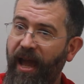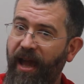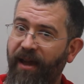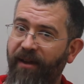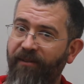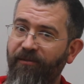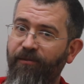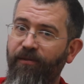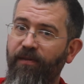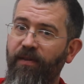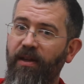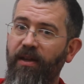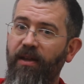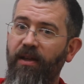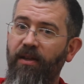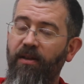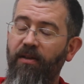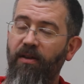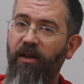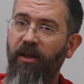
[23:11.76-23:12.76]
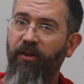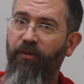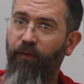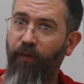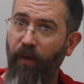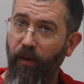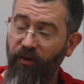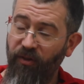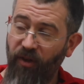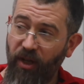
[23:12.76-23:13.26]
have, as
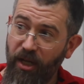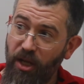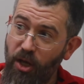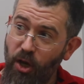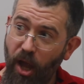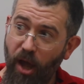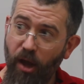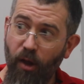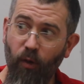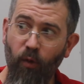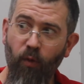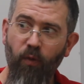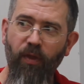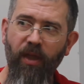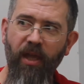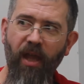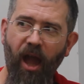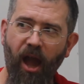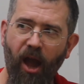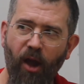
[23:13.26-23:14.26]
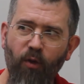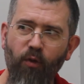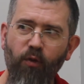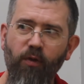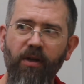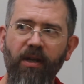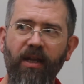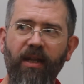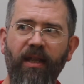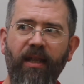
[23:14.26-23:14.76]
far as I know, the
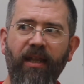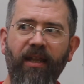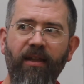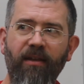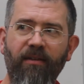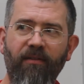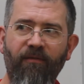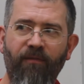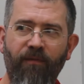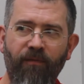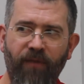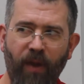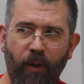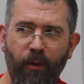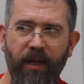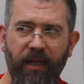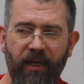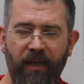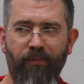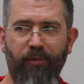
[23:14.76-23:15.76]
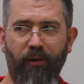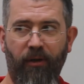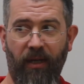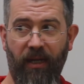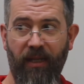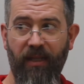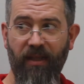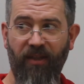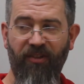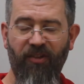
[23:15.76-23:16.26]
only, very
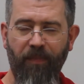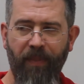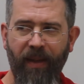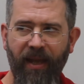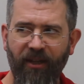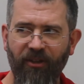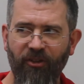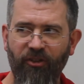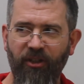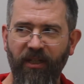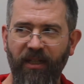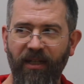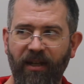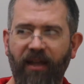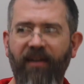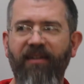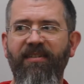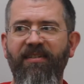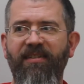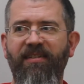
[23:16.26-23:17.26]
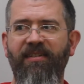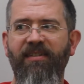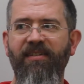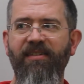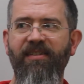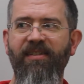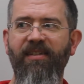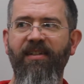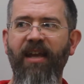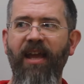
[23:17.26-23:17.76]
liberally, that's Apache
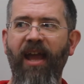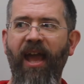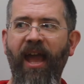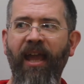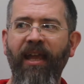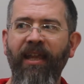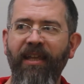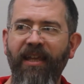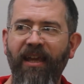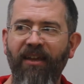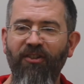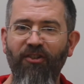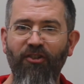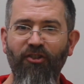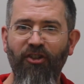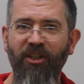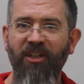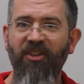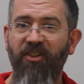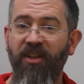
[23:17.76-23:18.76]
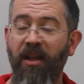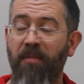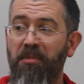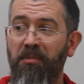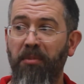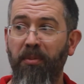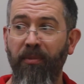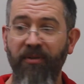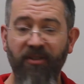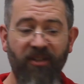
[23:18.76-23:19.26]
license, AES GCM
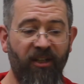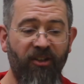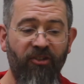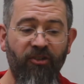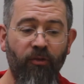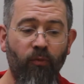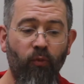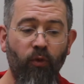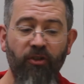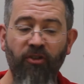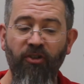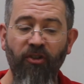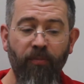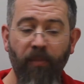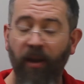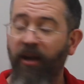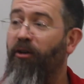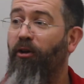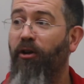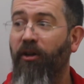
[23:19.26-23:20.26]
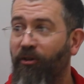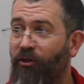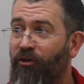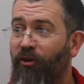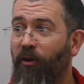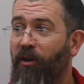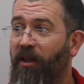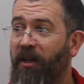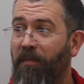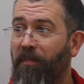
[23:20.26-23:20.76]
implementation, which is
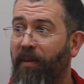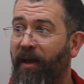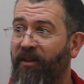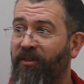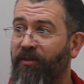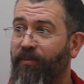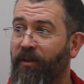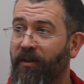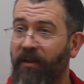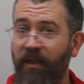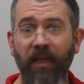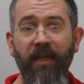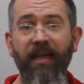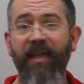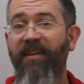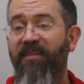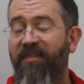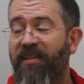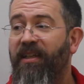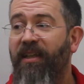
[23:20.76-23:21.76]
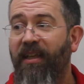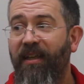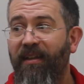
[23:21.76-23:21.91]
microcontroller compatible. It's in